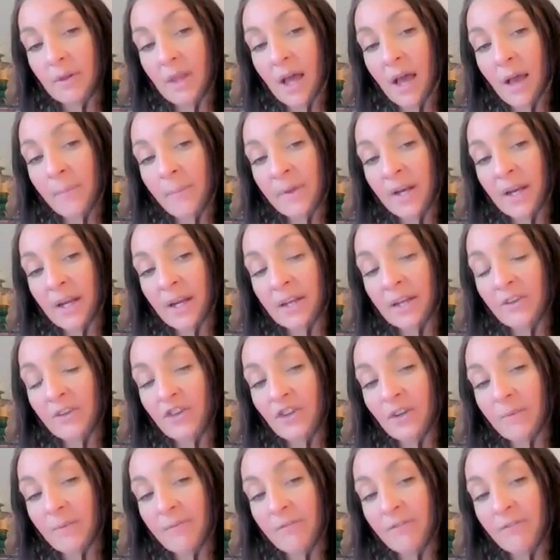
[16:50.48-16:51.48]
the
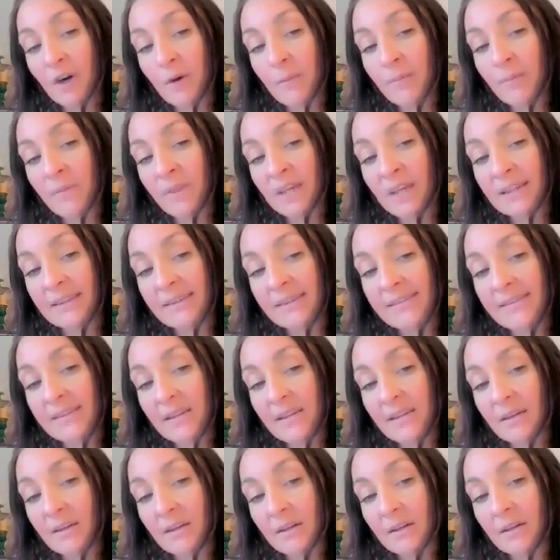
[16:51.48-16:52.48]
emanation from
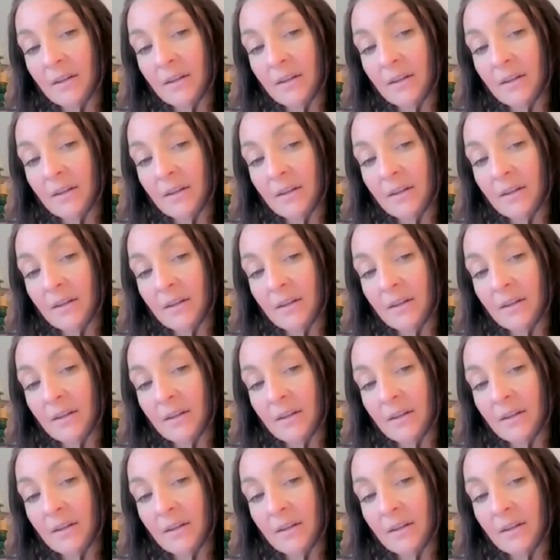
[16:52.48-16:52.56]
this